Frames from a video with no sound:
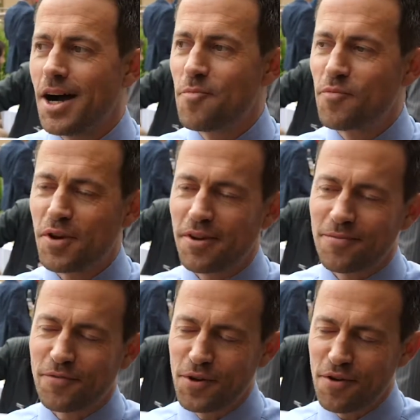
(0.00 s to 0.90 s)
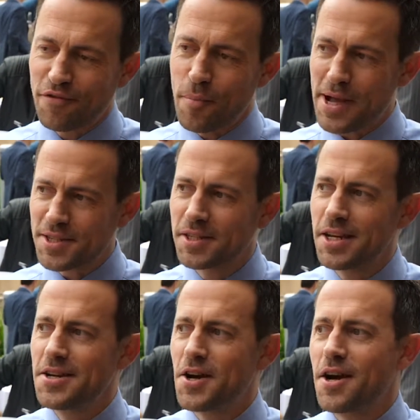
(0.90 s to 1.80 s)
Um, uh, for for
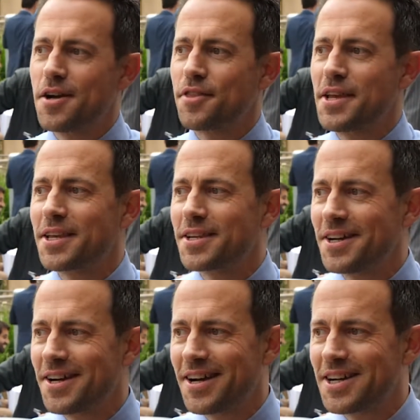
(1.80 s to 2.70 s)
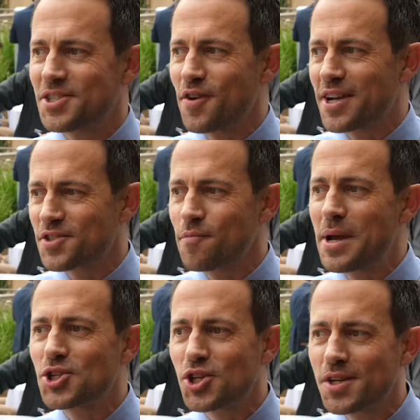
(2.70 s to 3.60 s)
Pasadena, I think uh, as I've
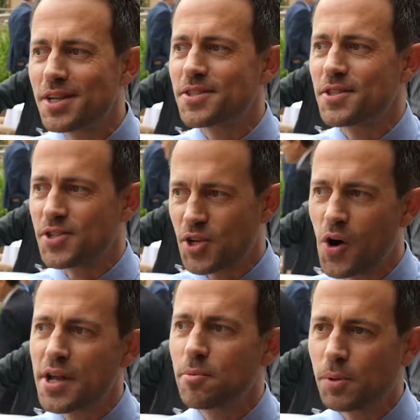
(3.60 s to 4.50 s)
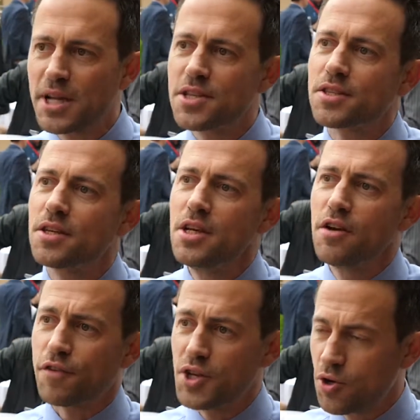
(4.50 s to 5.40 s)
mentioned, it's the starting place
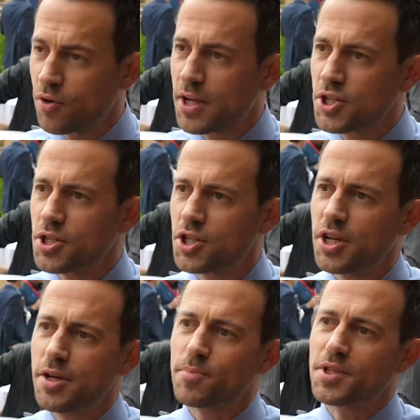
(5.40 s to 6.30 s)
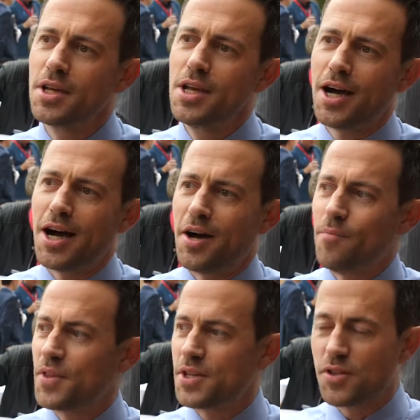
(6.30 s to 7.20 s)
for new relationships
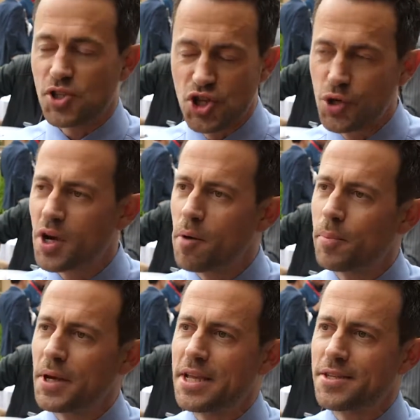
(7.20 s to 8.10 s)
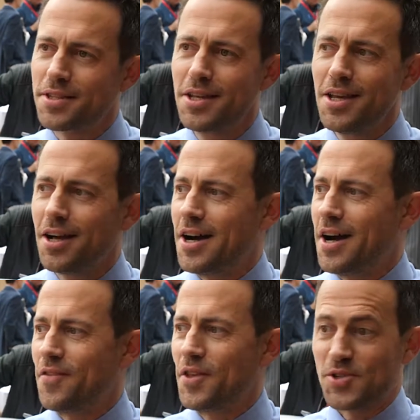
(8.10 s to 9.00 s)
um, there, there's new companies,
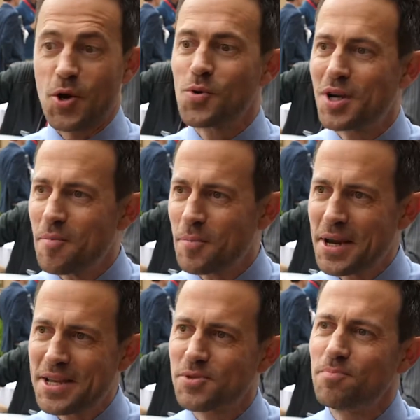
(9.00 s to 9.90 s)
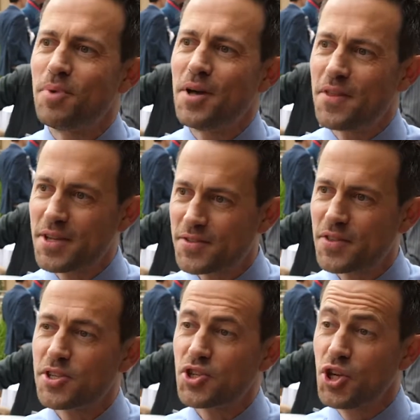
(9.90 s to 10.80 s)
uh, there's old companies, but there's
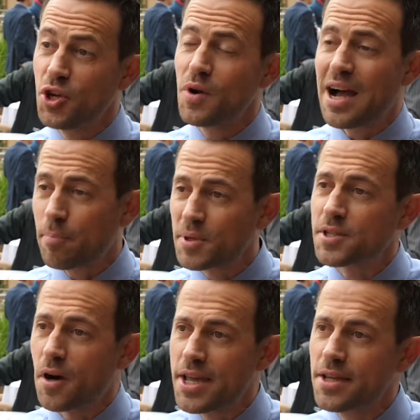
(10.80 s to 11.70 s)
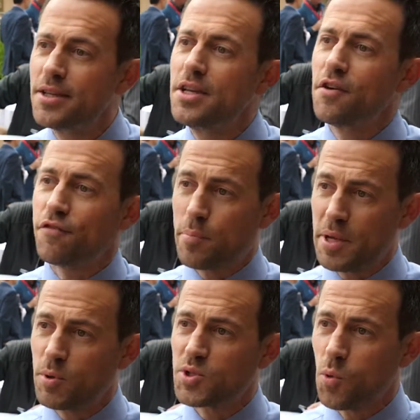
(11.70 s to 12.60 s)
there's new appetite for
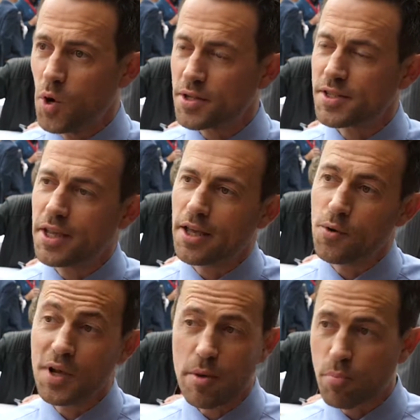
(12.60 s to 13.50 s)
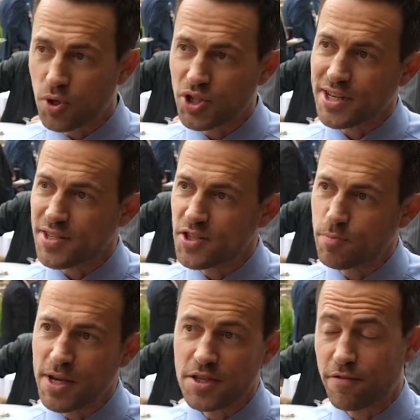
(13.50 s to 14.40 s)
people to work together and get projects in
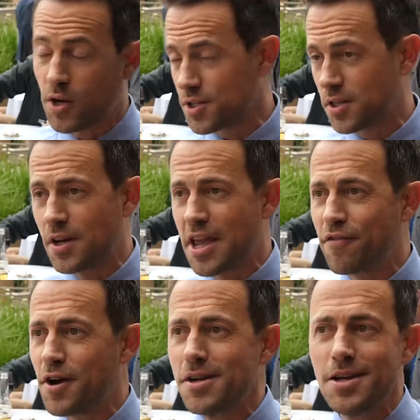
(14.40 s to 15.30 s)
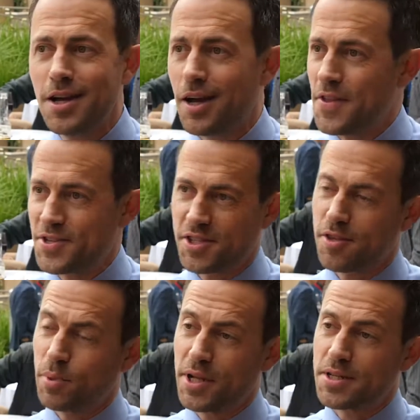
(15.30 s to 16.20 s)
space faster than ever, and this is
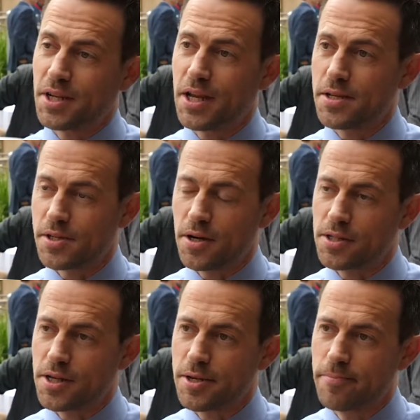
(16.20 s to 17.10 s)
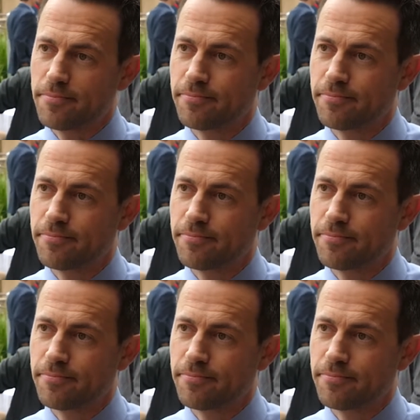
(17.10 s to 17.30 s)
the place to get it started.